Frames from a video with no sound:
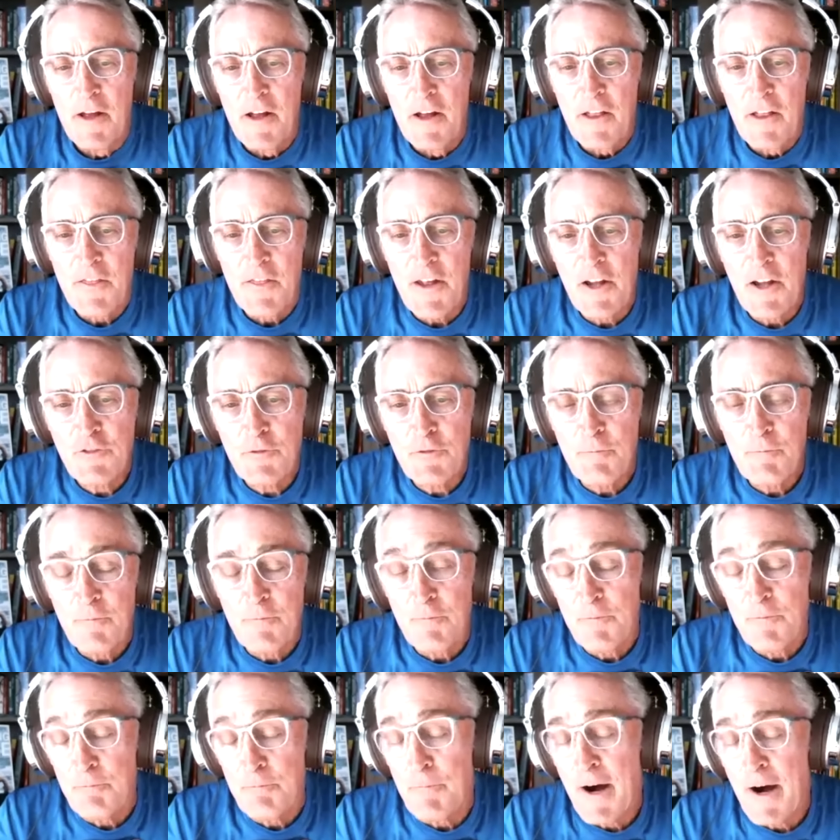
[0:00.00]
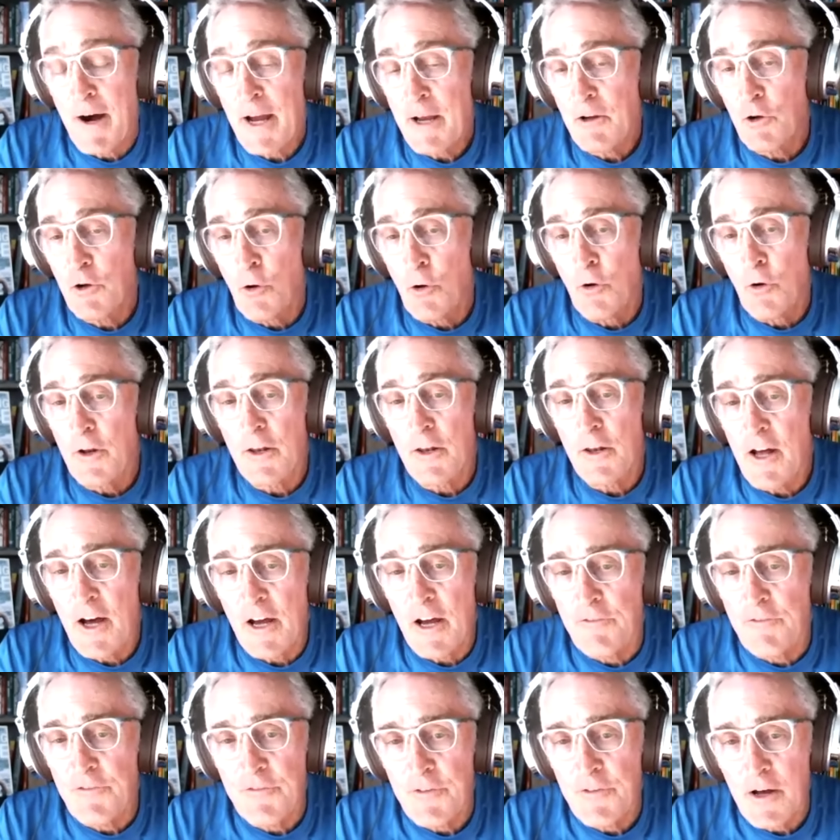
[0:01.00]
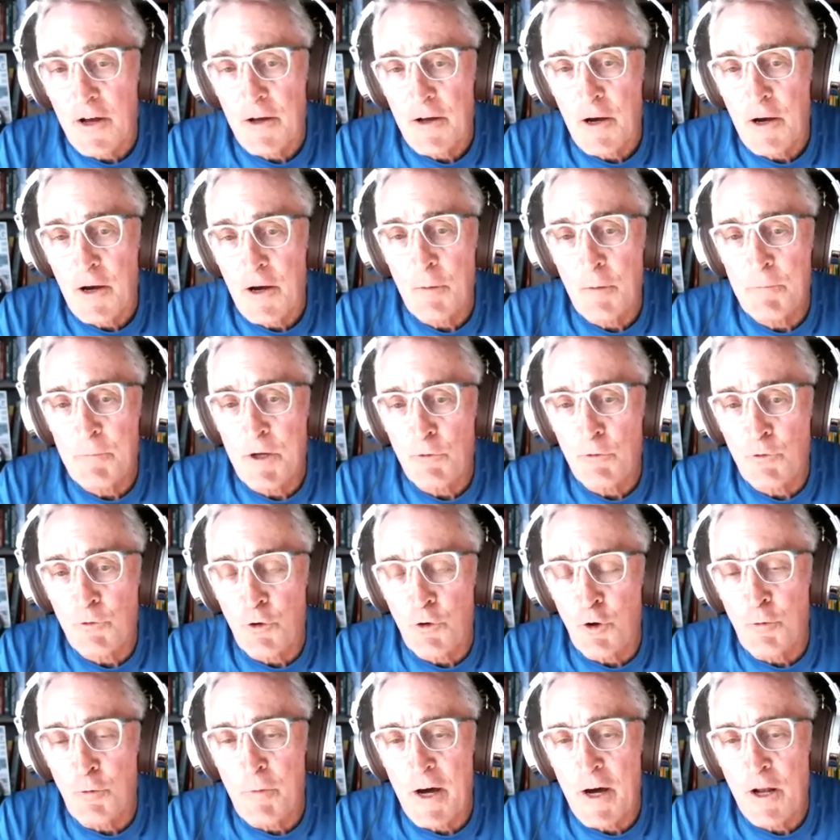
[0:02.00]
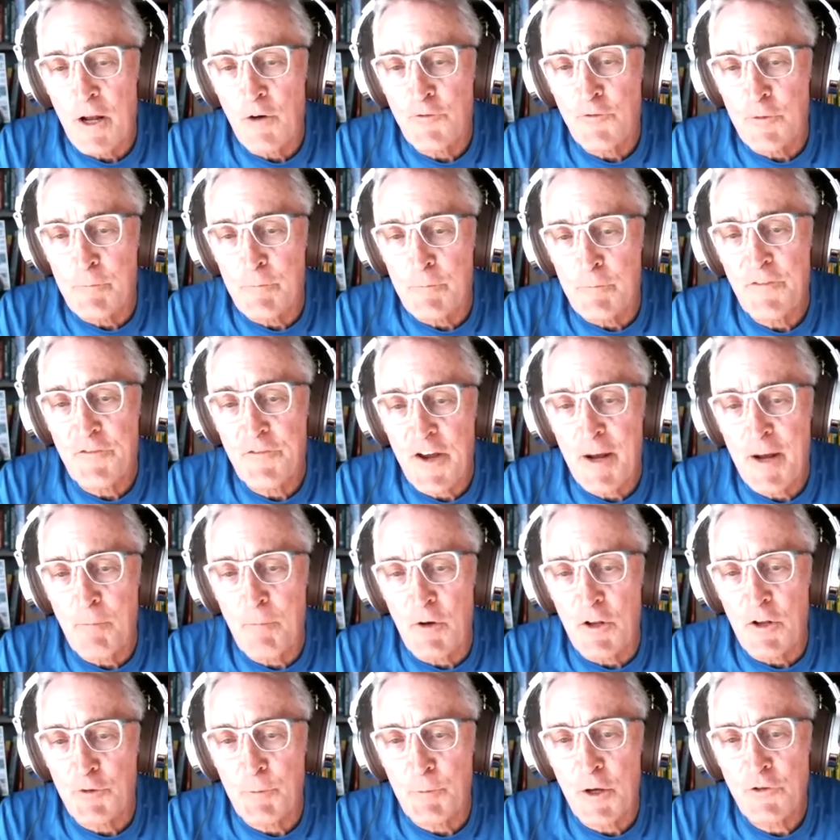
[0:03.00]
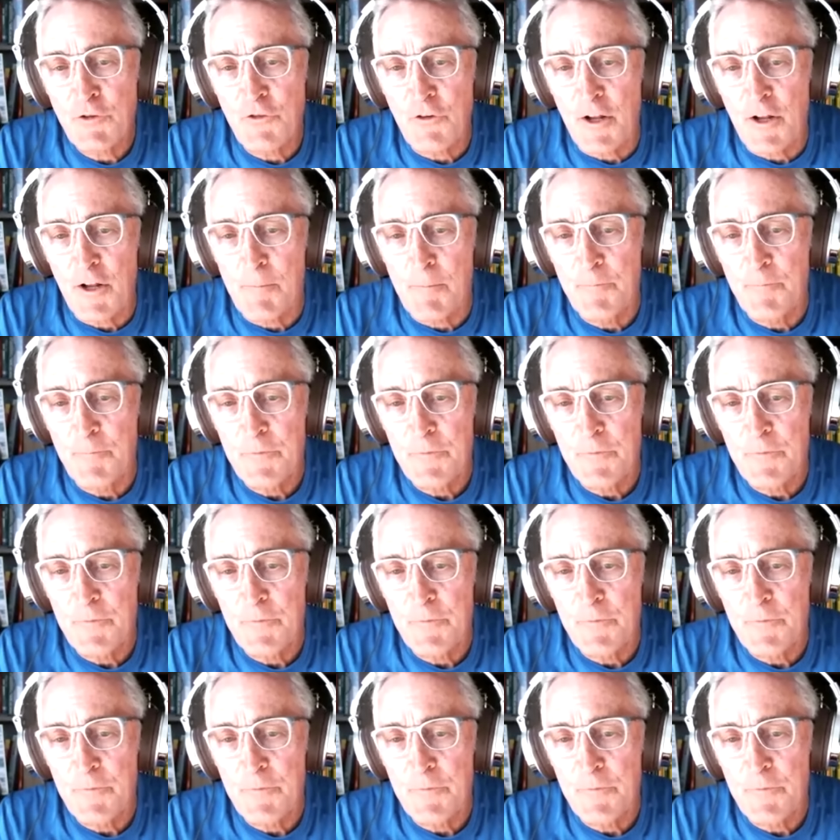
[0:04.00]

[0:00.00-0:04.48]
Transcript: that's my goal in life. I want to be a role model for my family, especially.